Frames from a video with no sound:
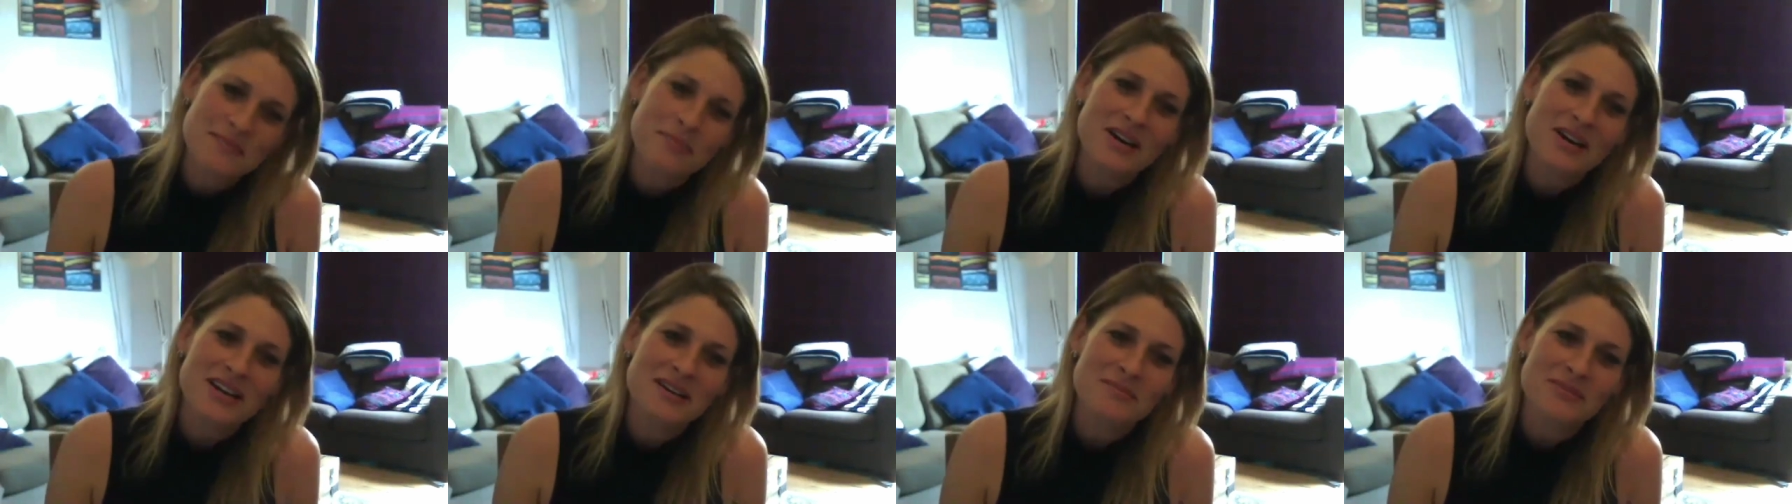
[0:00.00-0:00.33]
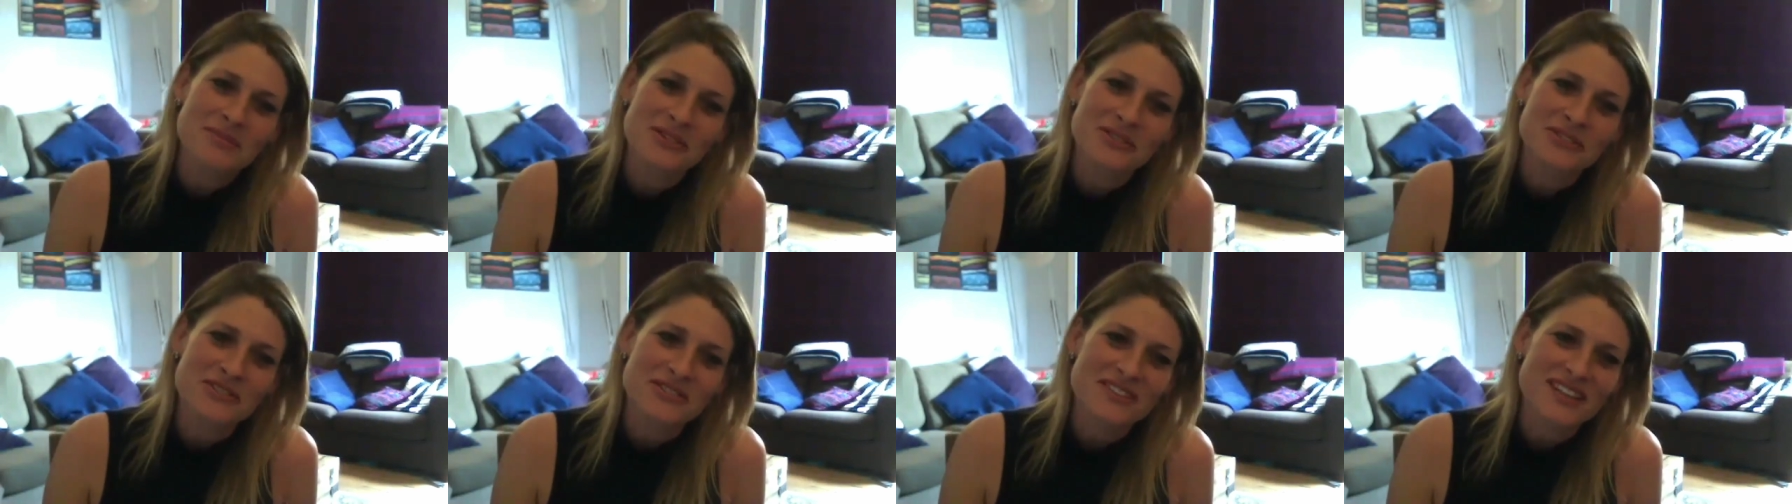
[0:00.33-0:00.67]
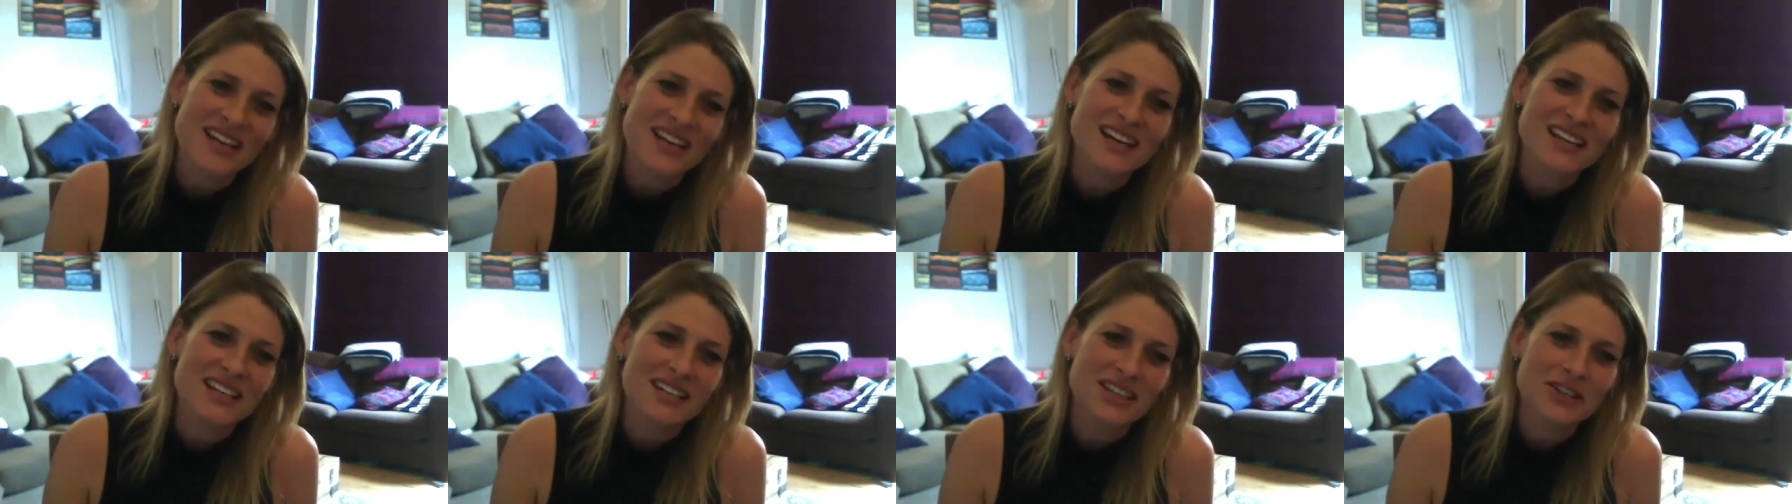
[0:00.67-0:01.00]
Bible
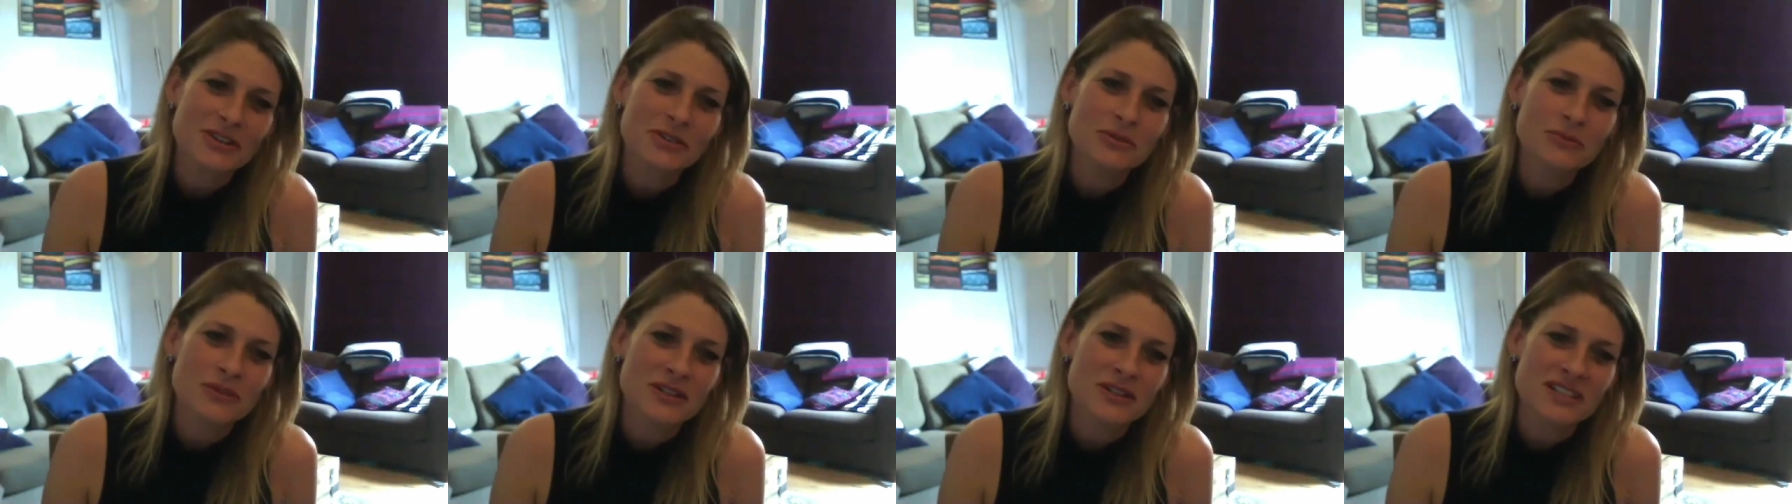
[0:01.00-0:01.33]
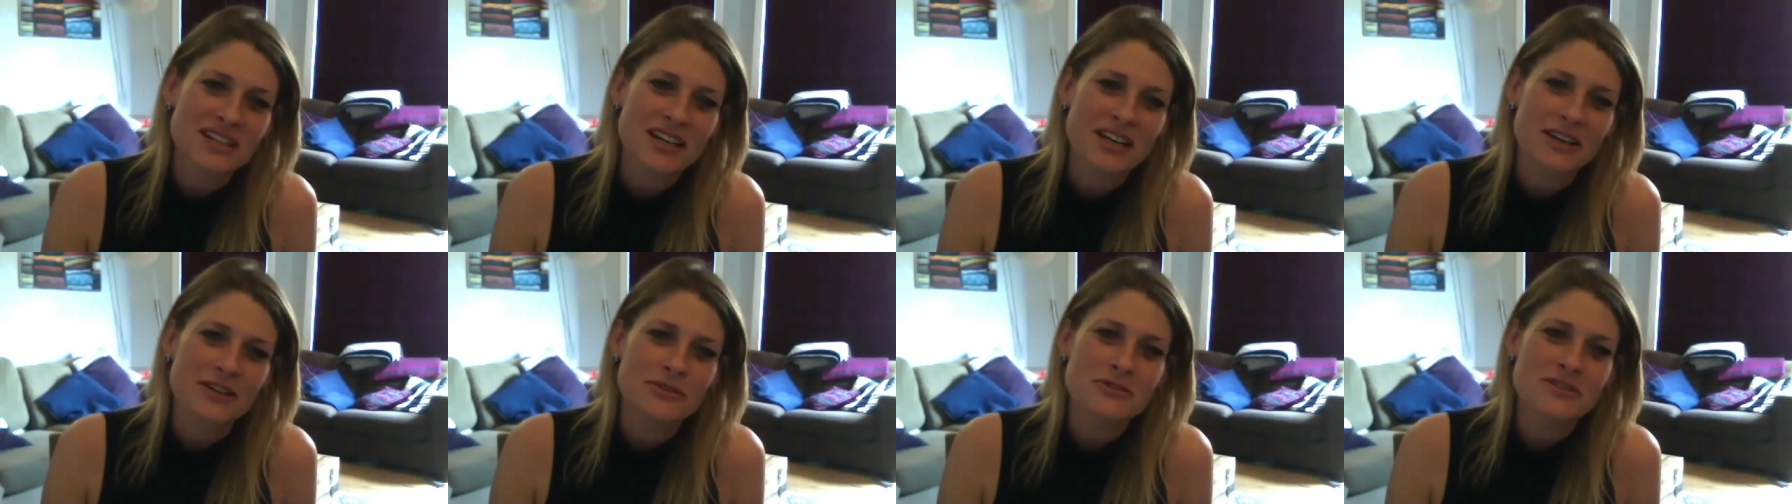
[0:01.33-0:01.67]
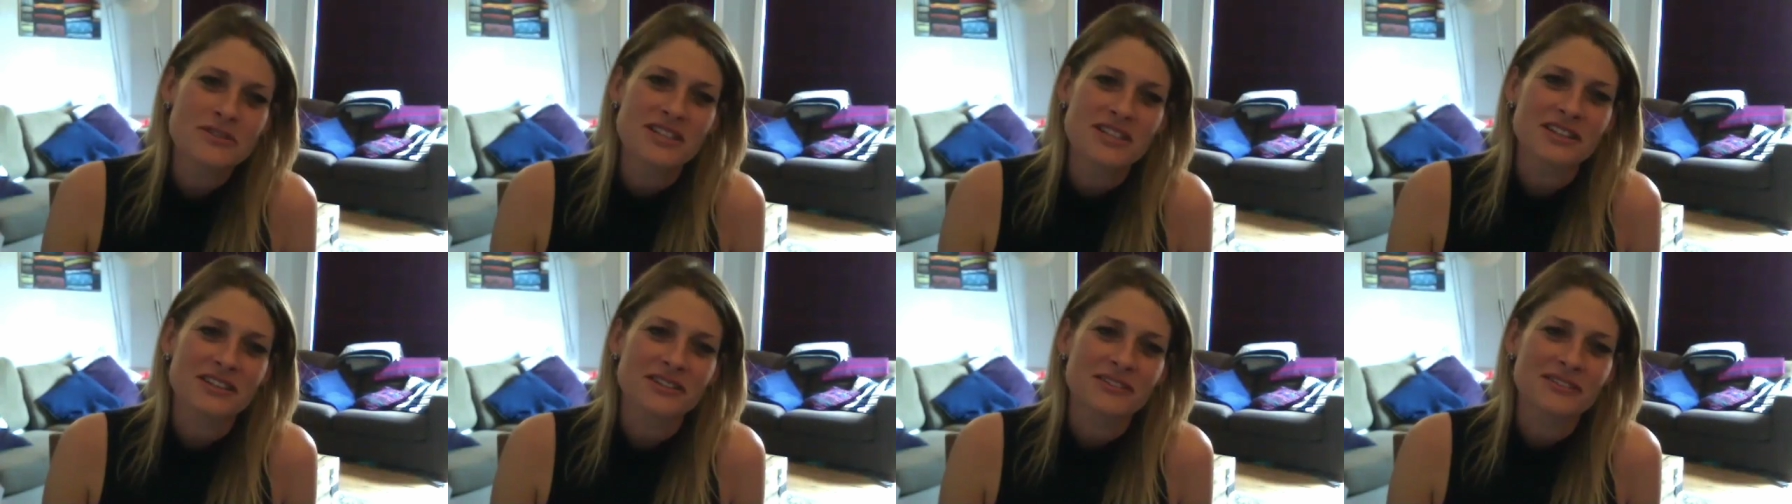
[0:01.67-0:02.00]
that you would go
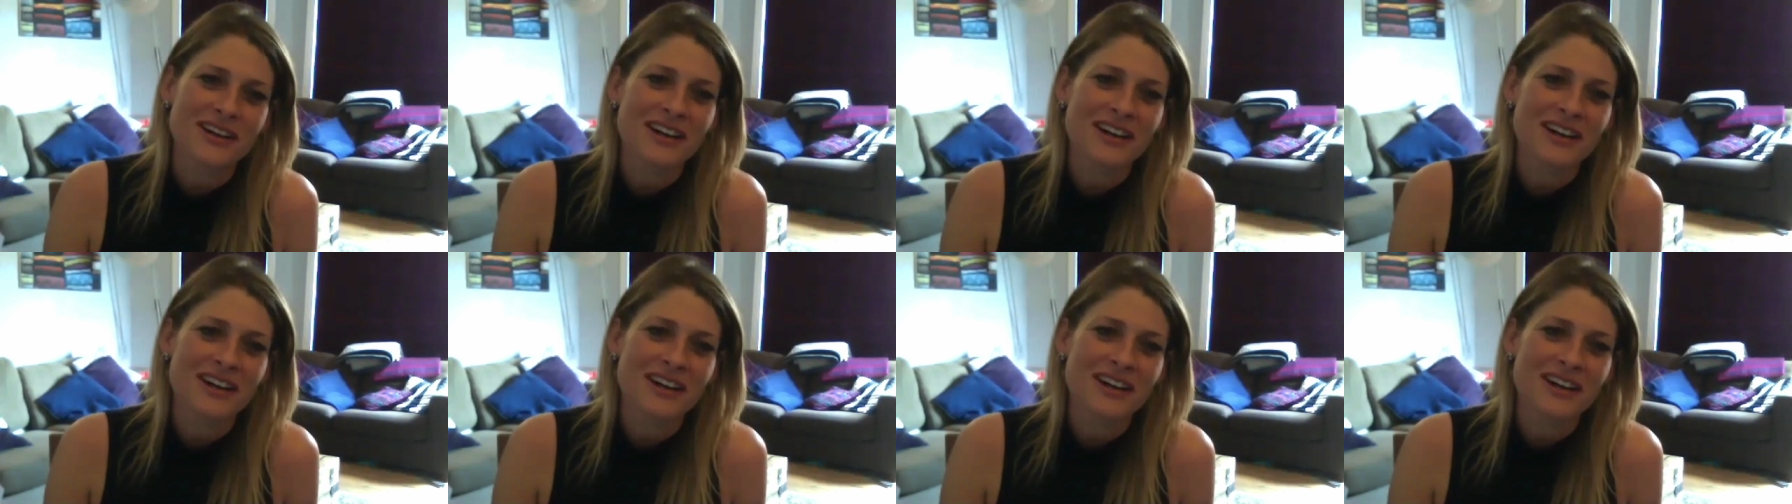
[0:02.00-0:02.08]
to,